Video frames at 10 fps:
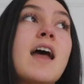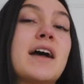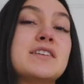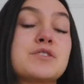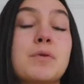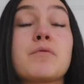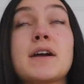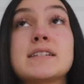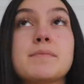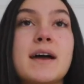I just went
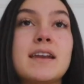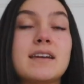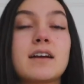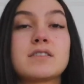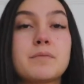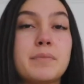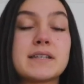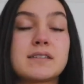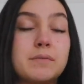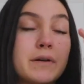right to bed and I got the
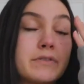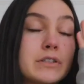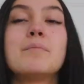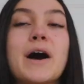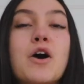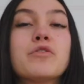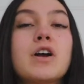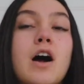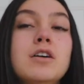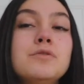best sleep ever but
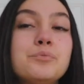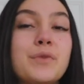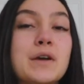overall